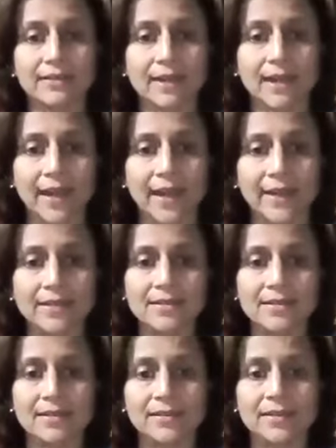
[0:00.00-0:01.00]

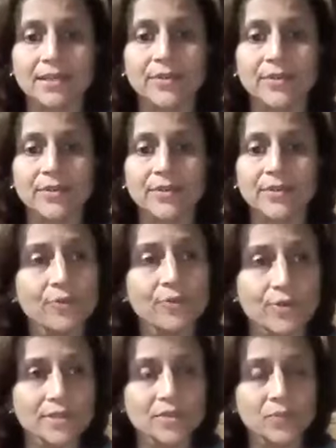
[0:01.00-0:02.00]
And the creative
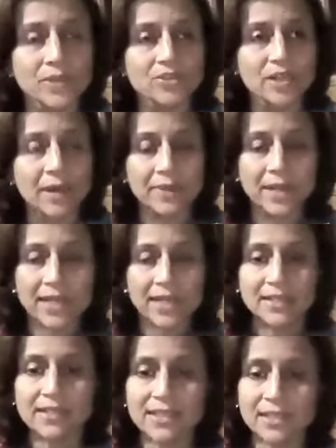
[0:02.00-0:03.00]
force which
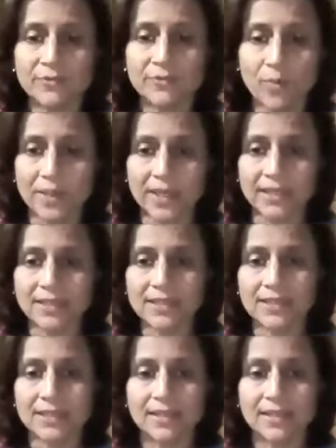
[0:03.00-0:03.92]
emanated these four beings,